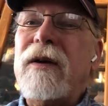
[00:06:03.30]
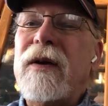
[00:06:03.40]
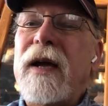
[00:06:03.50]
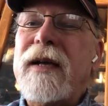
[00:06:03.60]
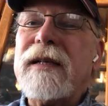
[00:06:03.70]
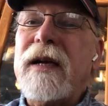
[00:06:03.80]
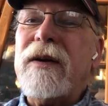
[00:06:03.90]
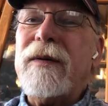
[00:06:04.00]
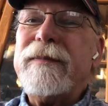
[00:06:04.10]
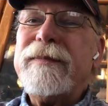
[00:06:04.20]
all you guys
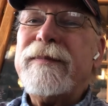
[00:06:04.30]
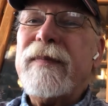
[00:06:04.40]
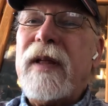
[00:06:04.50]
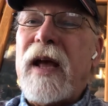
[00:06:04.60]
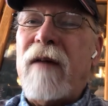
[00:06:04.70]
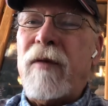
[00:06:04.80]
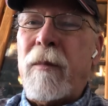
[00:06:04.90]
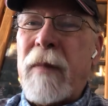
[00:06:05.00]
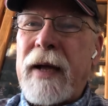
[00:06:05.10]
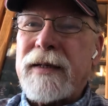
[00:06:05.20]
later. Have a
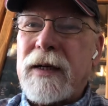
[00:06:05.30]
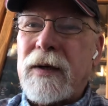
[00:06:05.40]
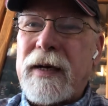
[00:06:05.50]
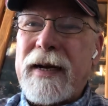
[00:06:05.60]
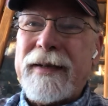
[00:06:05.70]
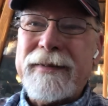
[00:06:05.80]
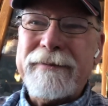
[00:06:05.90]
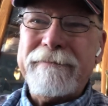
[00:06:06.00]
magical day.